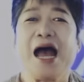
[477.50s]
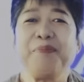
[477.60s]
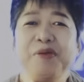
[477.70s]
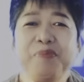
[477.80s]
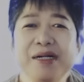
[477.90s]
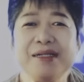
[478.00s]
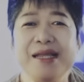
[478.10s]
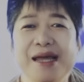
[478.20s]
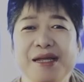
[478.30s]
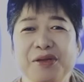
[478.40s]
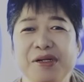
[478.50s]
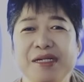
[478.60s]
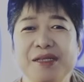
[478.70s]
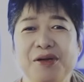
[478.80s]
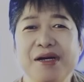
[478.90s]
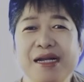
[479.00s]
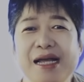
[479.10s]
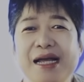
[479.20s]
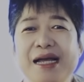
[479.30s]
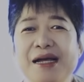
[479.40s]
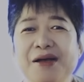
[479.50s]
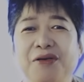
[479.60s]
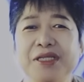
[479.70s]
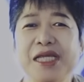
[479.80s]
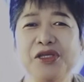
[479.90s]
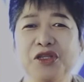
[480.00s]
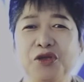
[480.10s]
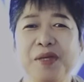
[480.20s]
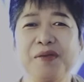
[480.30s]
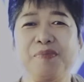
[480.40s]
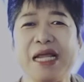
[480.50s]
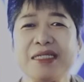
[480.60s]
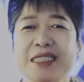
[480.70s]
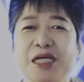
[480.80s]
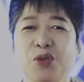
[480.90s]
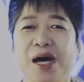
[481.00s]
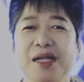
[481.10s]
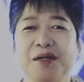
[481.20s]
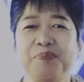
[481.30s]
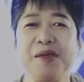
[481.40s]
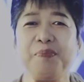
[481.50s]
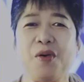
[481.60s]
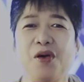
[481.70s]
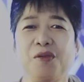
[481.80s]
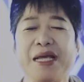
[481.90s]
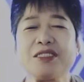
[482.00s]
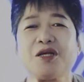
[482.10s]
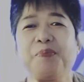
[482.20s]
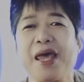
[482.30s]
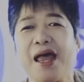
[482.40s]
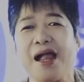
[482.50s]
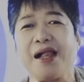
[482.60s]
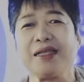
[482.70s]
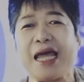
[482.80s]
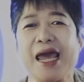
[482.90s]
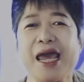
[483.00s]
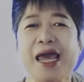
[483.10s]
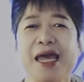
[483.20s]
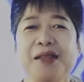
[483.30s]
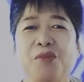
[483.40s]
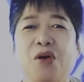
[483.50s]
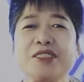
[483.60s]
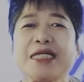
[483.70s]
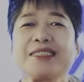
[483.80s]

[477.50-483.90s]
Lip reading: Happy birthday, Attorney Donna. Continue to be a blessing to other people. Best of health and more